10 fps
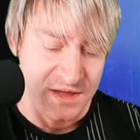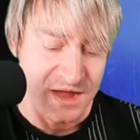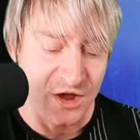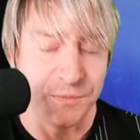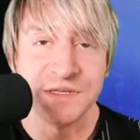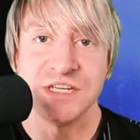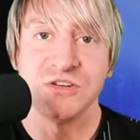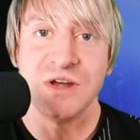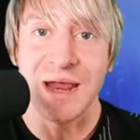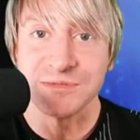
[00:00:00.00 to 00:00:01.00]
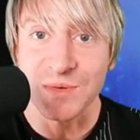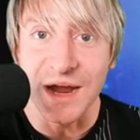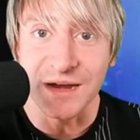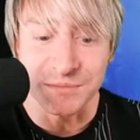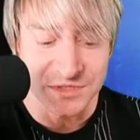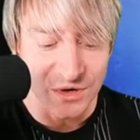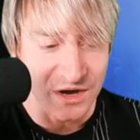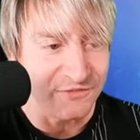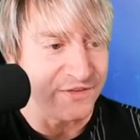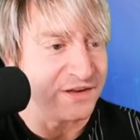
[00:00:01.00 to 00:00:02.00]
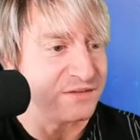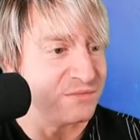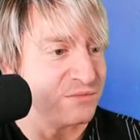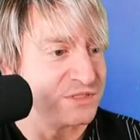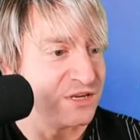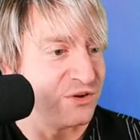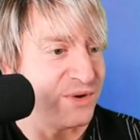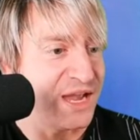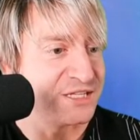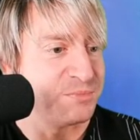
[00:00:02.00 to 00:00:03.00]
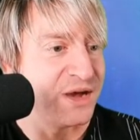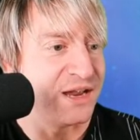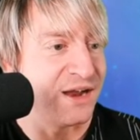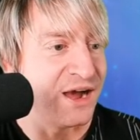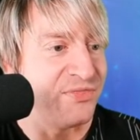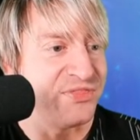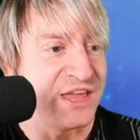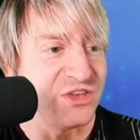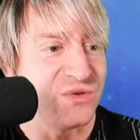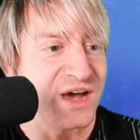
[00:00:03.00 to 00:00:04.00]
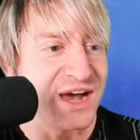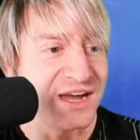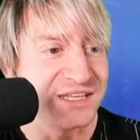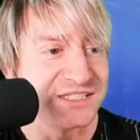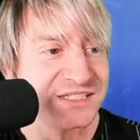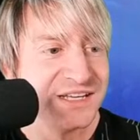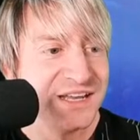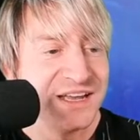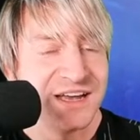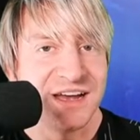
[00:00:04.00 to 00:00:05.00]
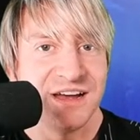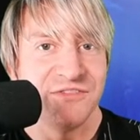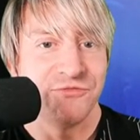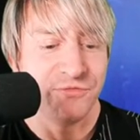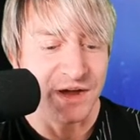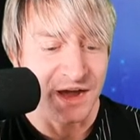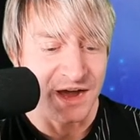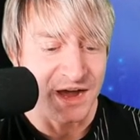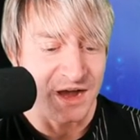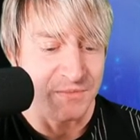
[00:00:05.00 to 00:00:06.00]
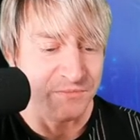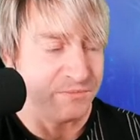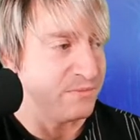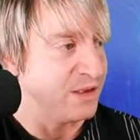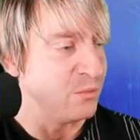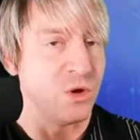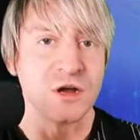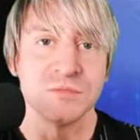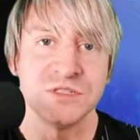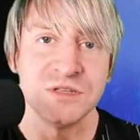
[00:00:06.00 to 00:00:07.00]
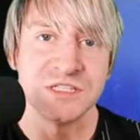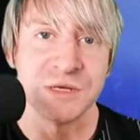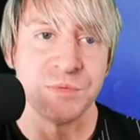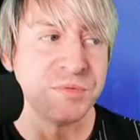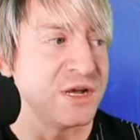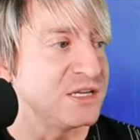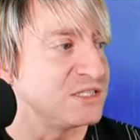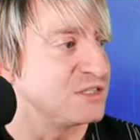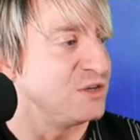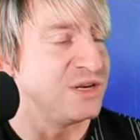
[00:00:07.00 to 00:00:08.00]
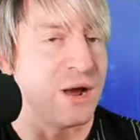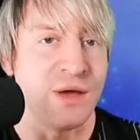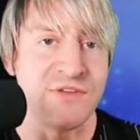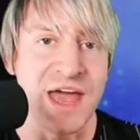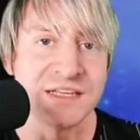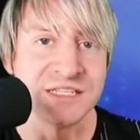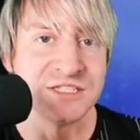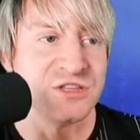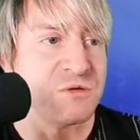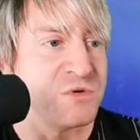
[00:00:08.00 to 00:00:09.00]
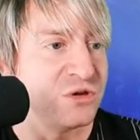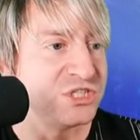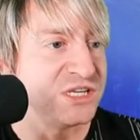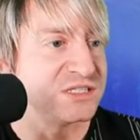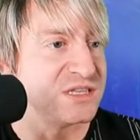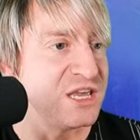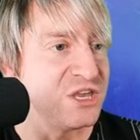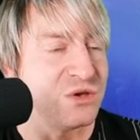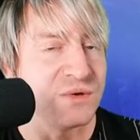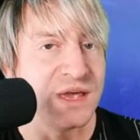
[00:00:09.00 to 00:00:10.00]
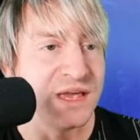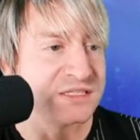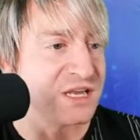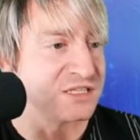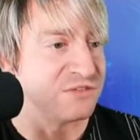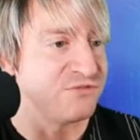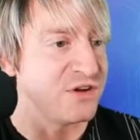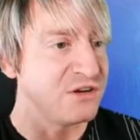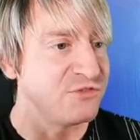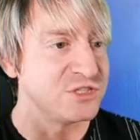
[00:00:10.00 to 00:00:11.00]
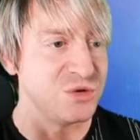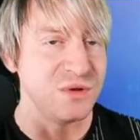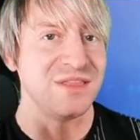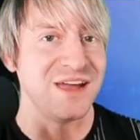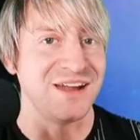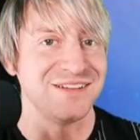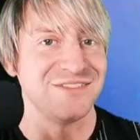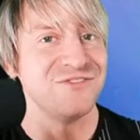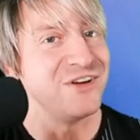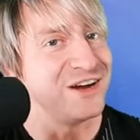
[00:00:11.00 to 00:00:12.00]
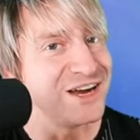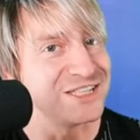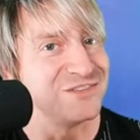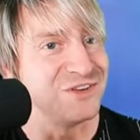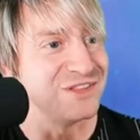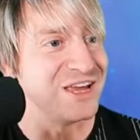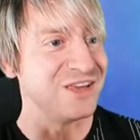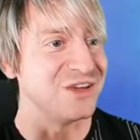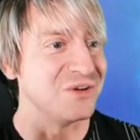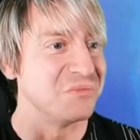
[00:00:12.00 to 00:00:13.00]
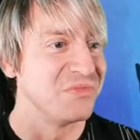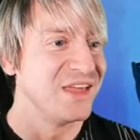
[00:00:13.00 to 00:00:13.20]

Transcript: I hope I said your names right. I'm sorry if I was incorrect, but uh, thank you guys. Um, and welcome to the Super Plus. You now have access to the emojis. Thank you, Ace Lots of Fun, for doing that. Very nice of you. Thank you.